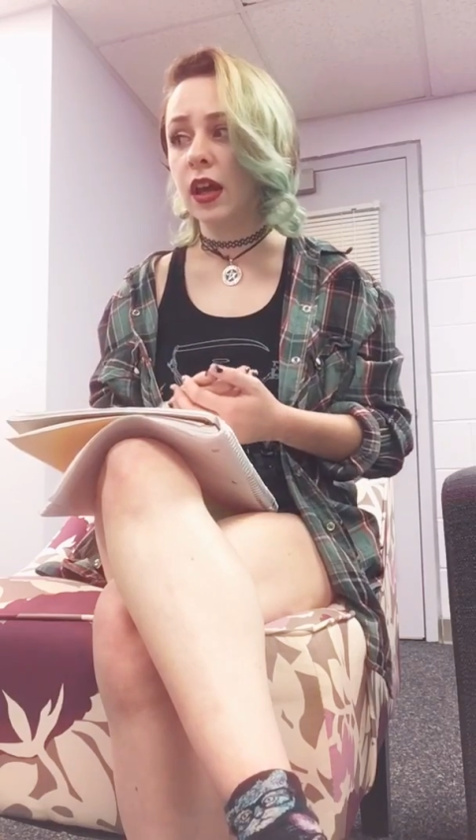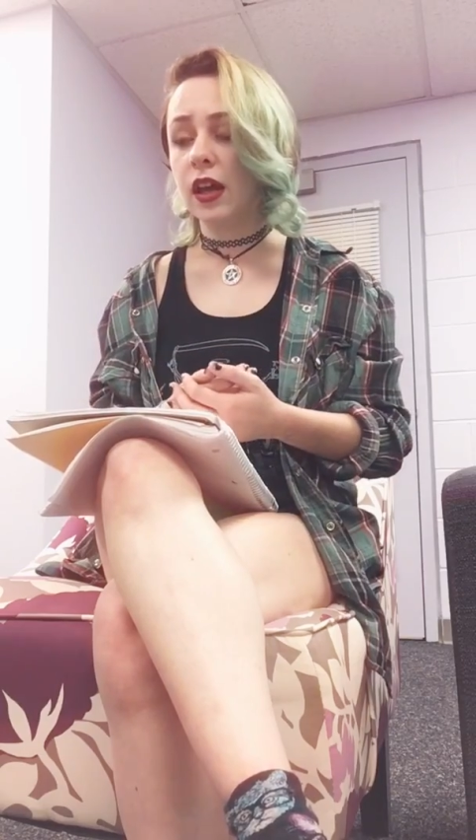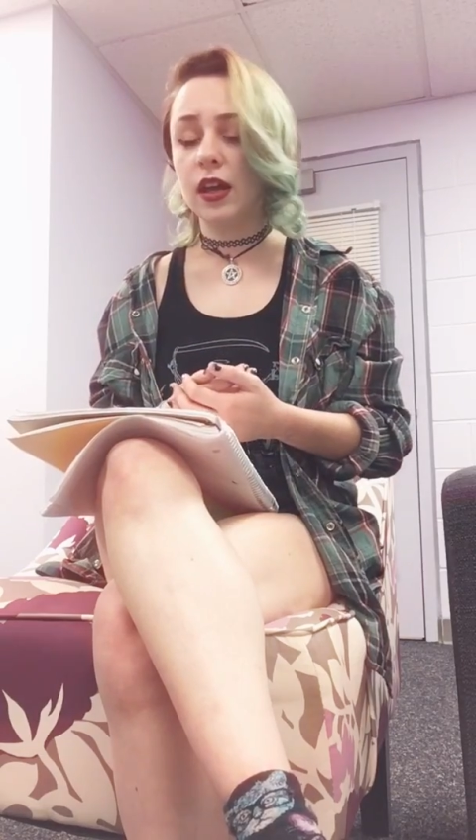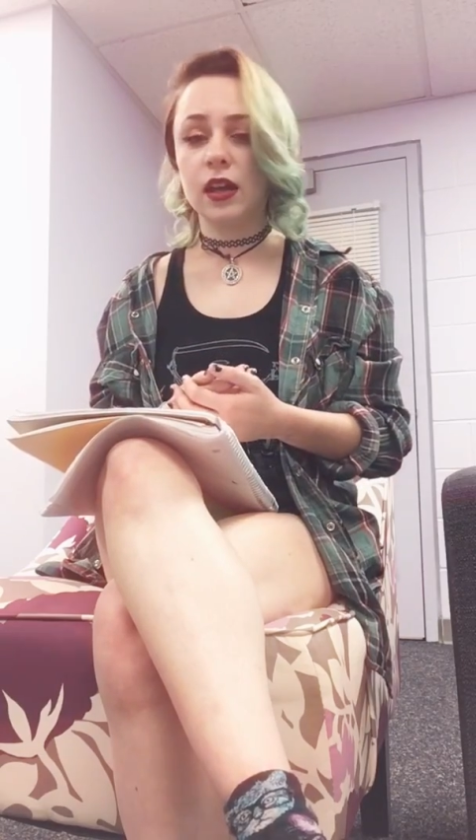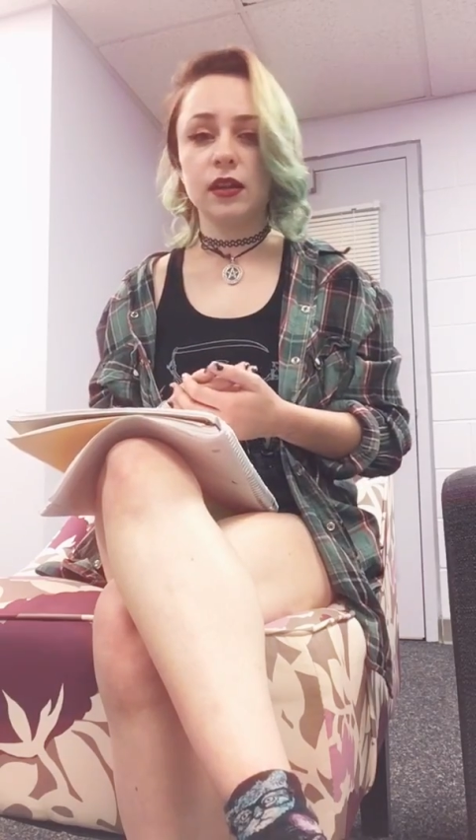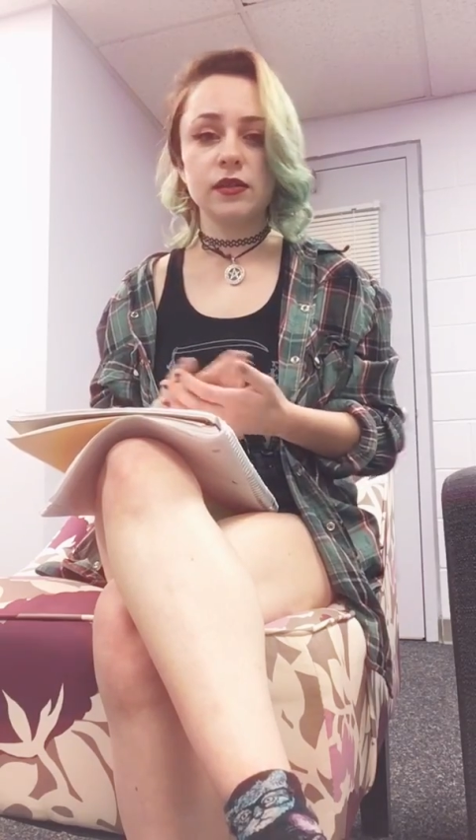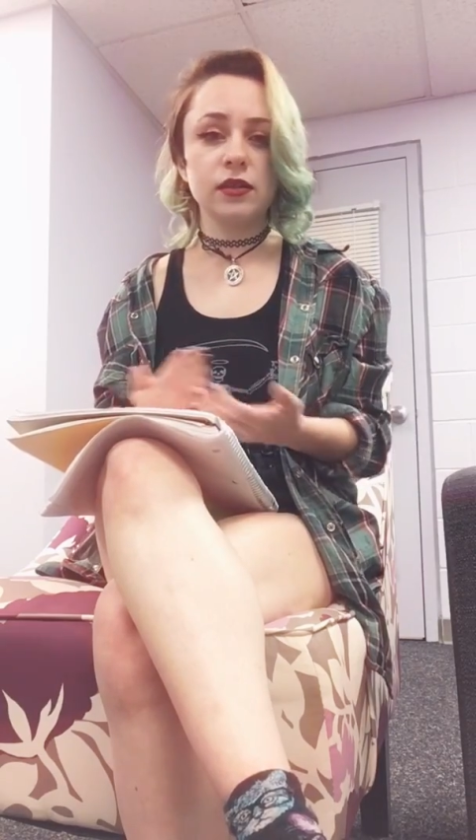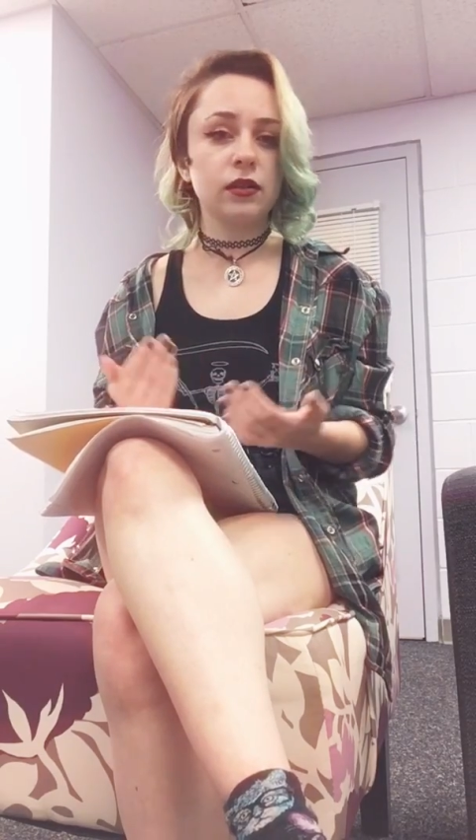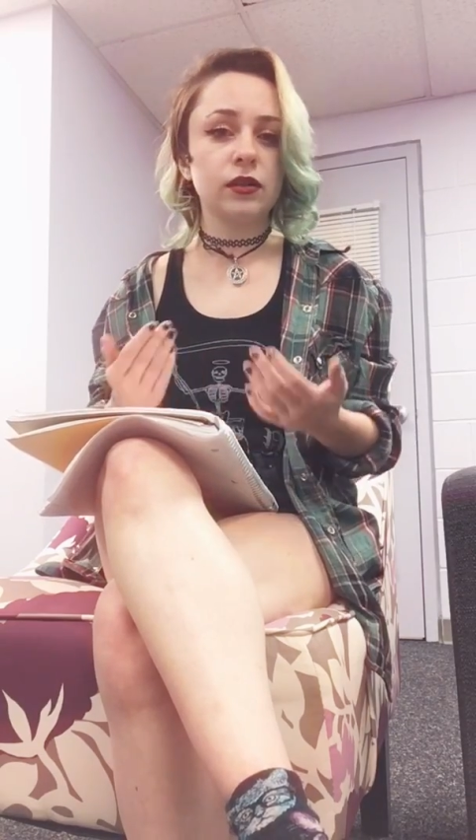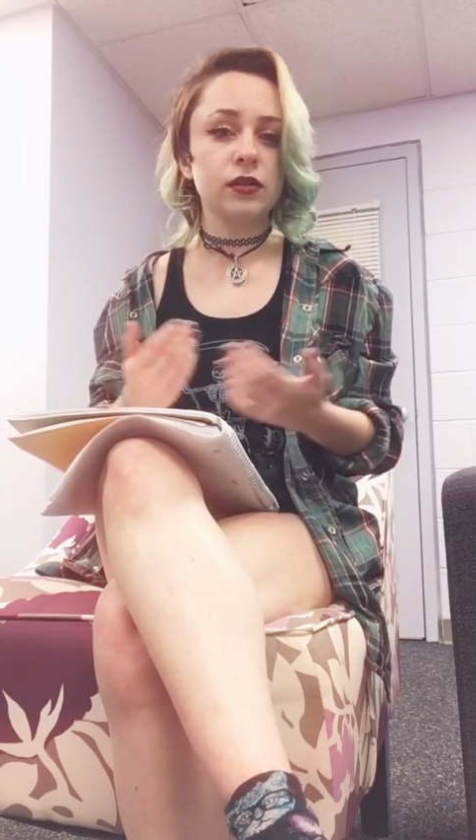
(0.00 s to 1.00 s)
and
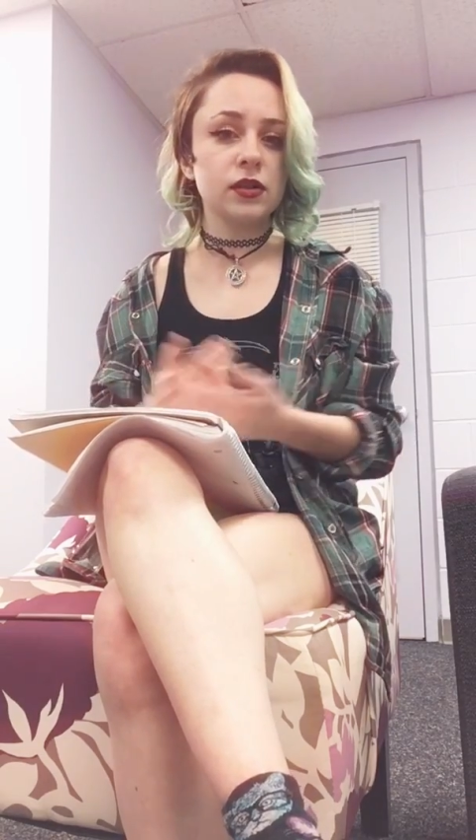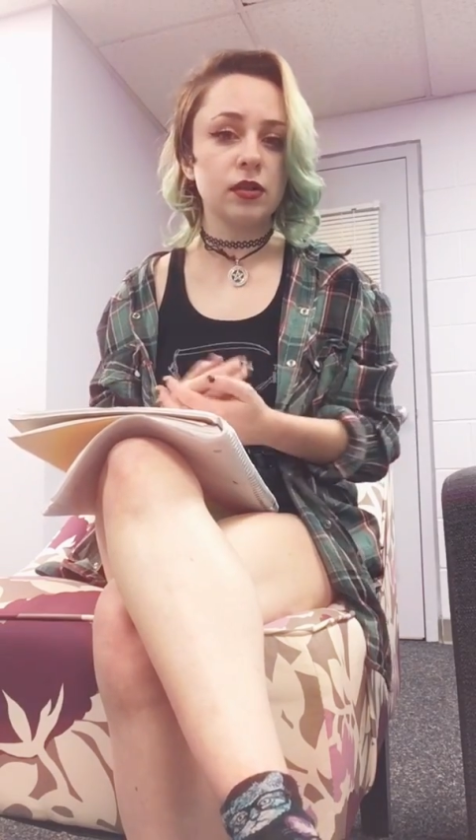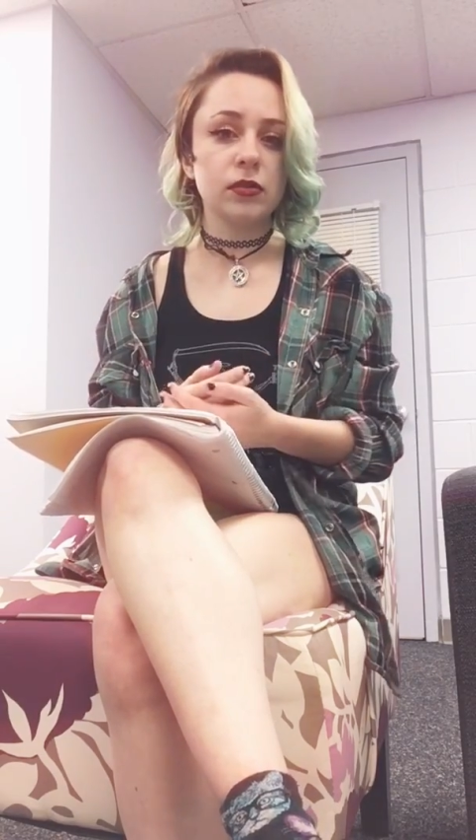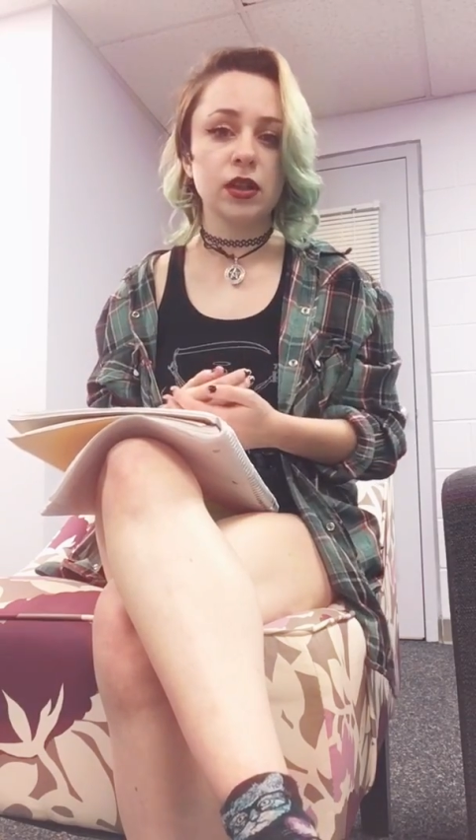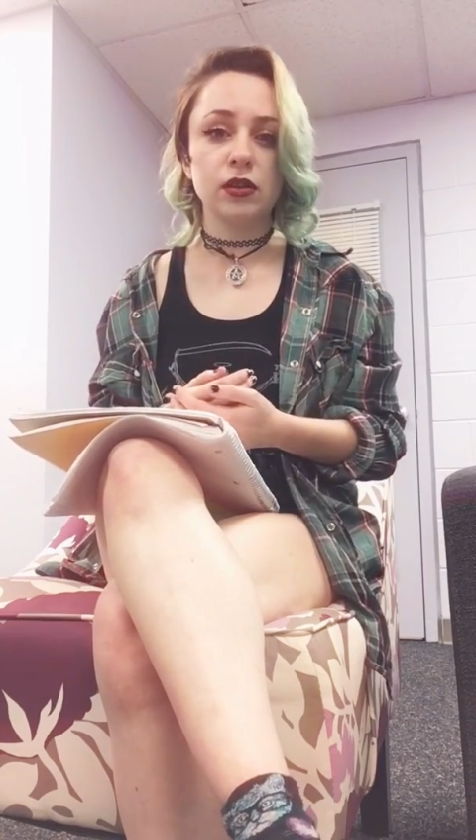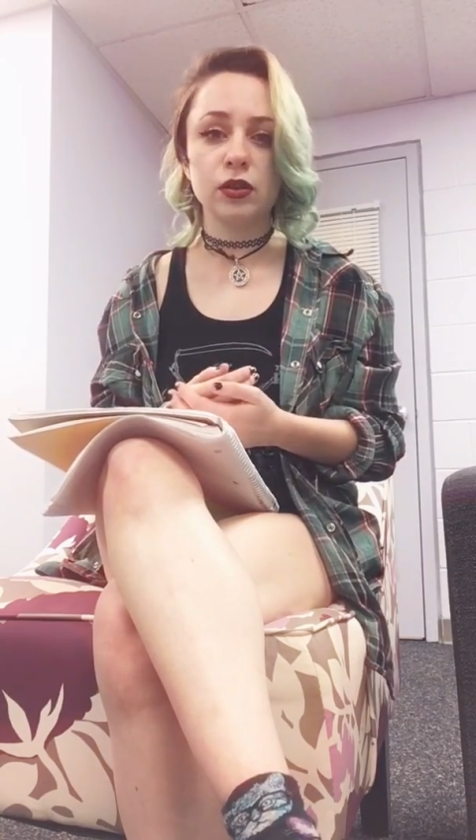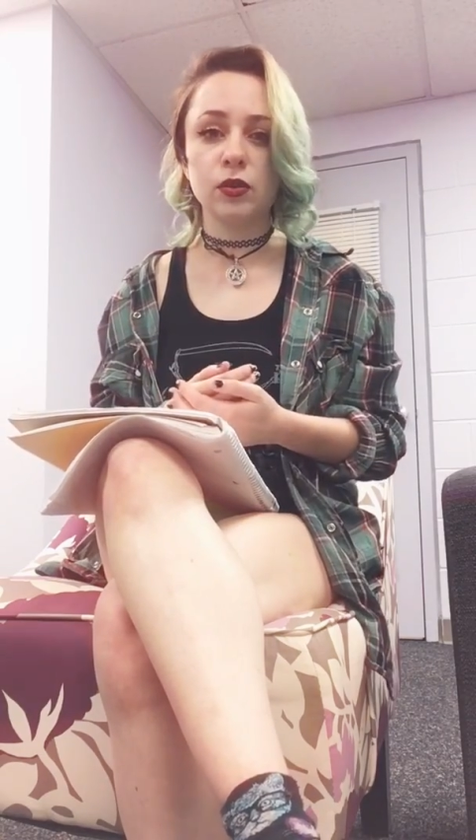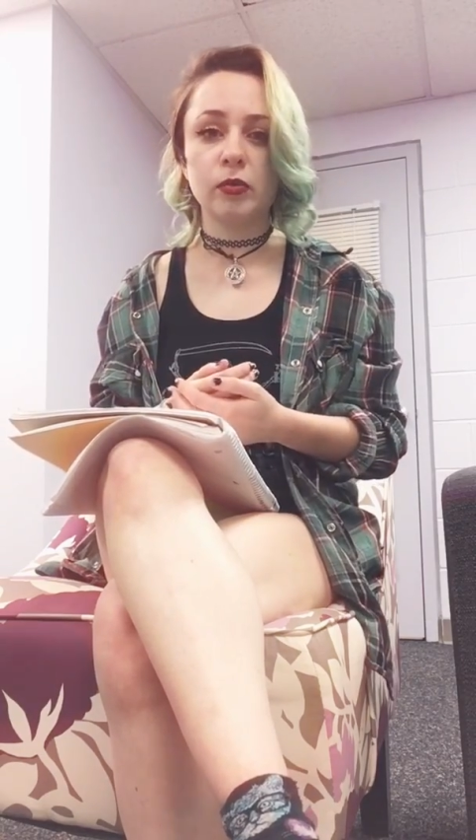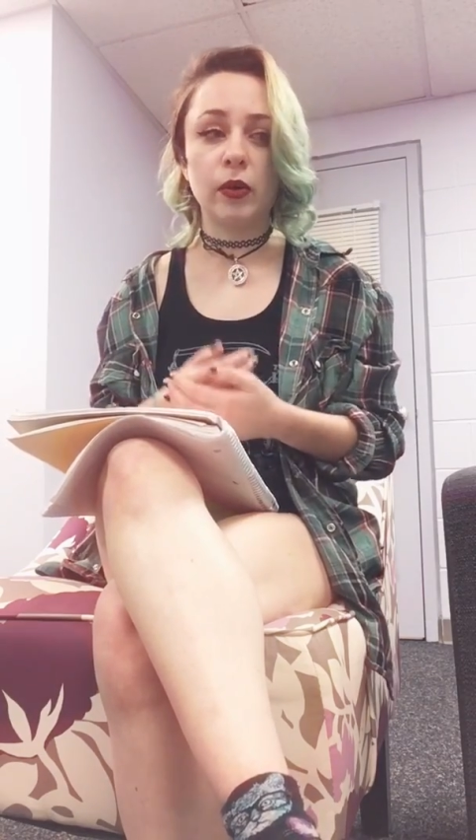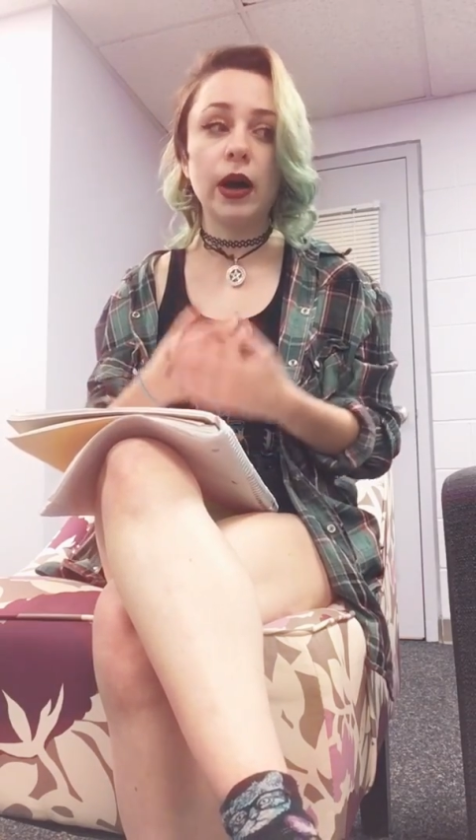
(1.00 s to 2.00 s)
still learn something new
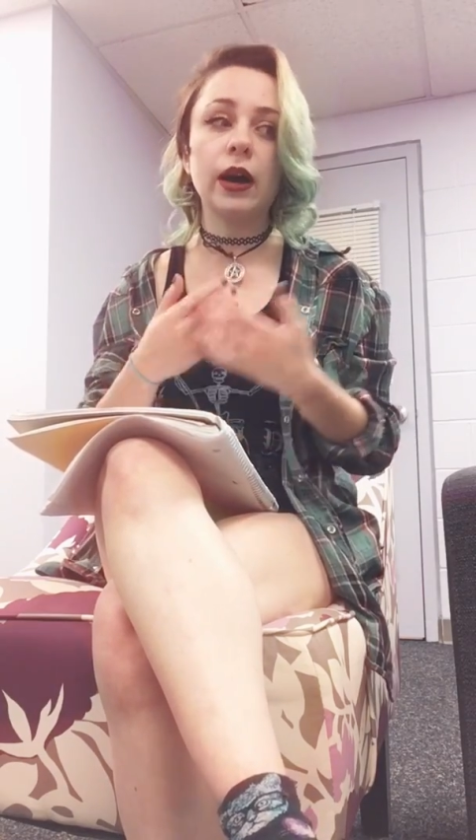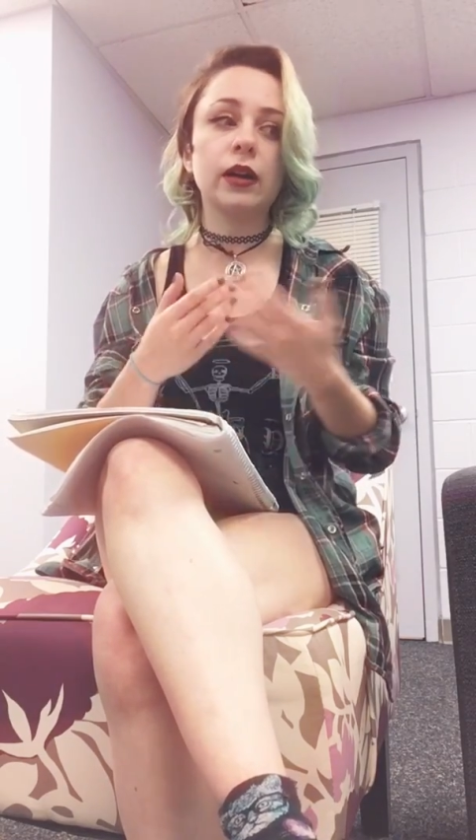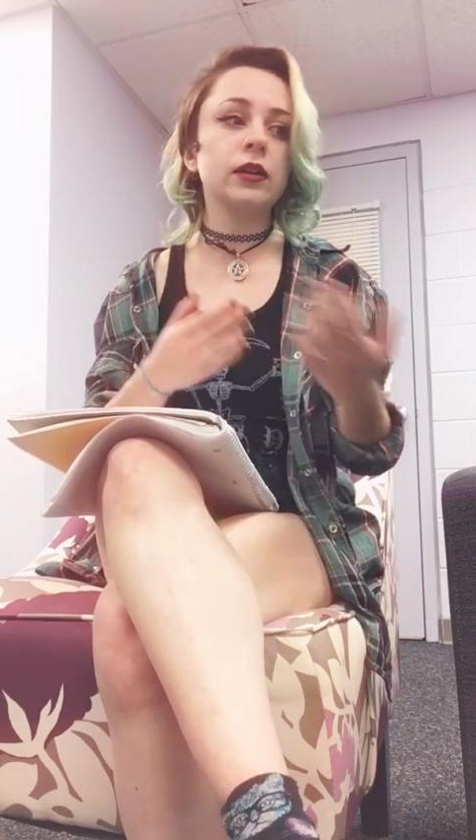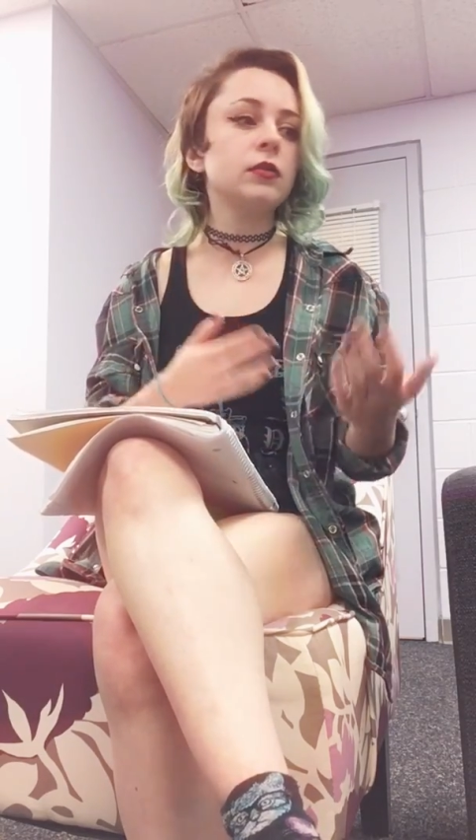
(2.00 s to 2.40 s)
about how to